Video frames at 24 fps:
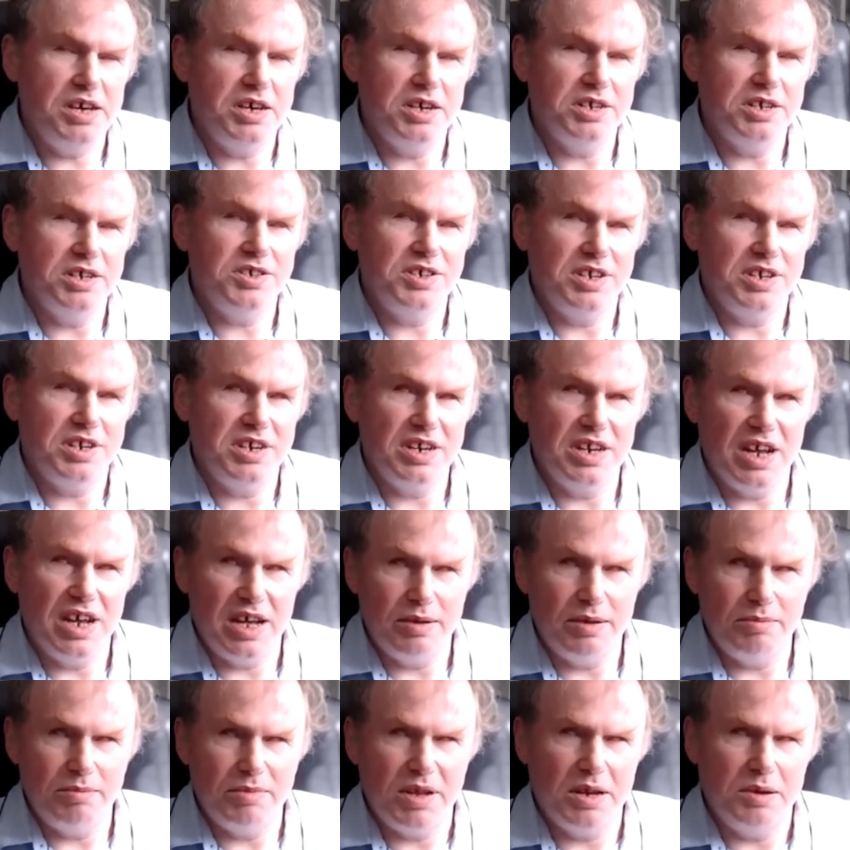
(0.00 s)
it in
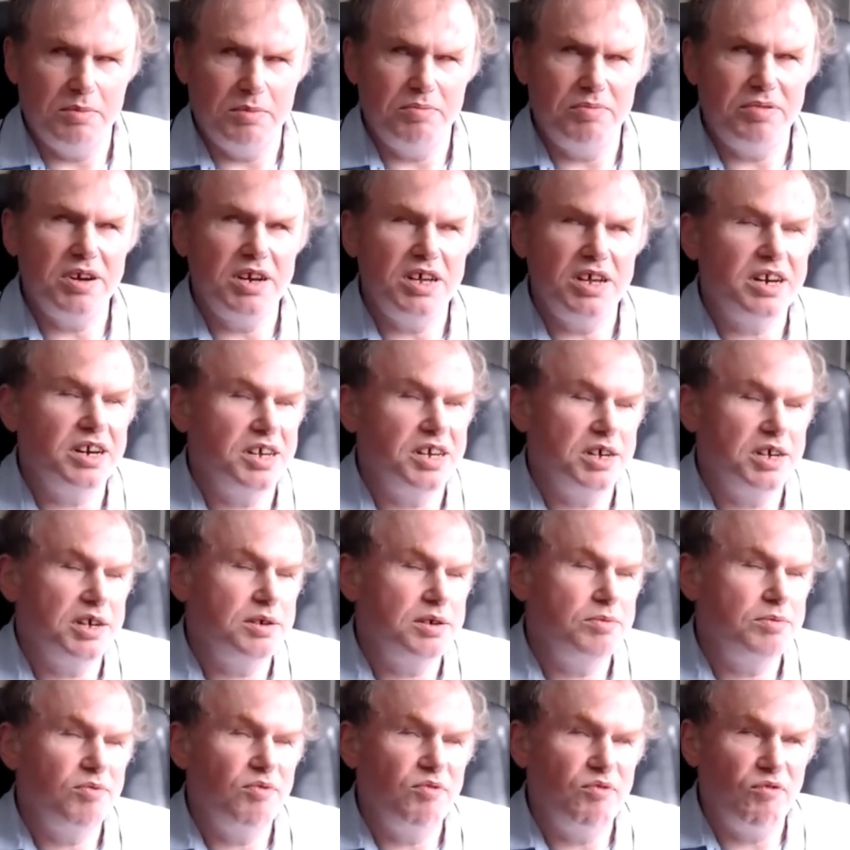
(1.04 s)
a pretty clear
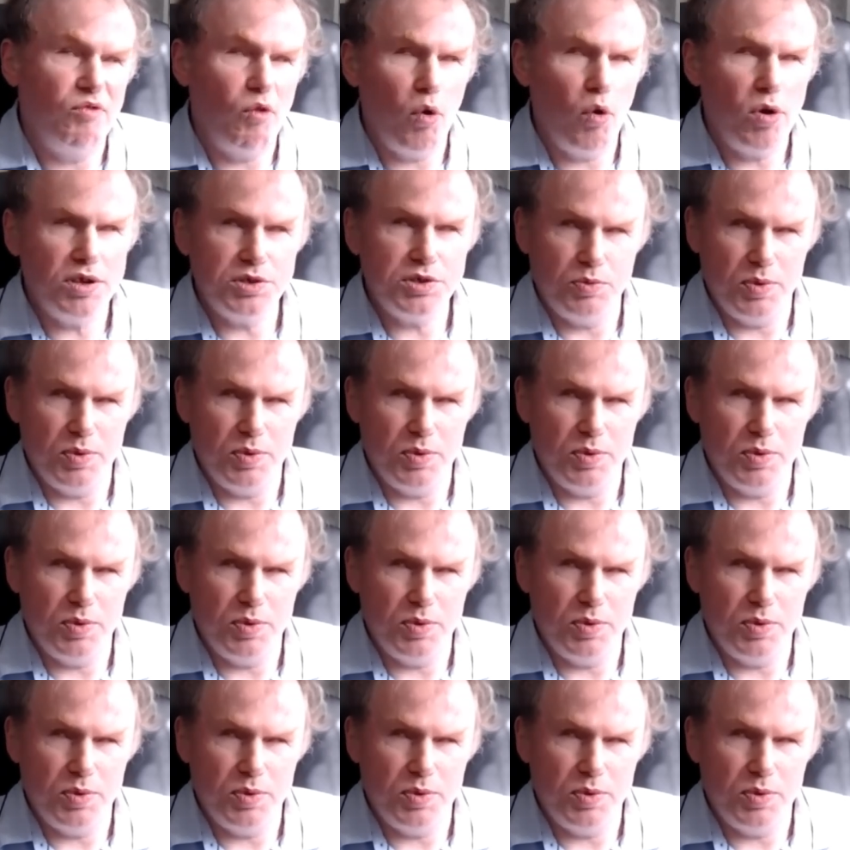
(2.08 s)
voice.